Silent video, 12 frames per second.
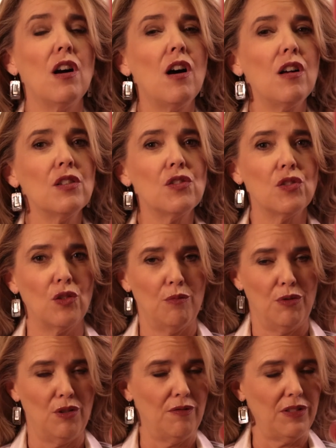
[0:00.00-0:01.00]
also
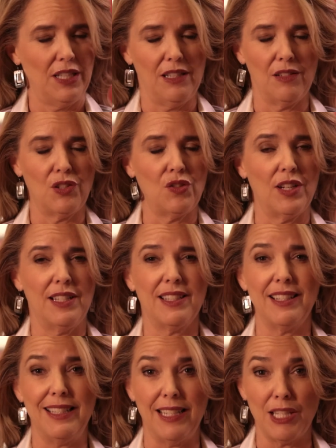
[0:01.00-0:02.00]
beautifully illustrates
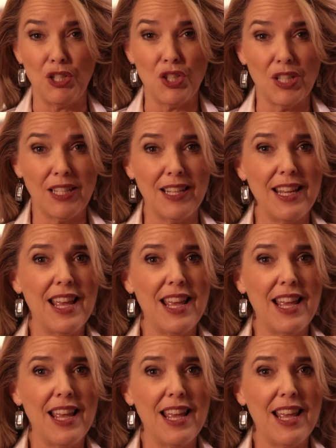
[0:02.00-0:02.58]
addiction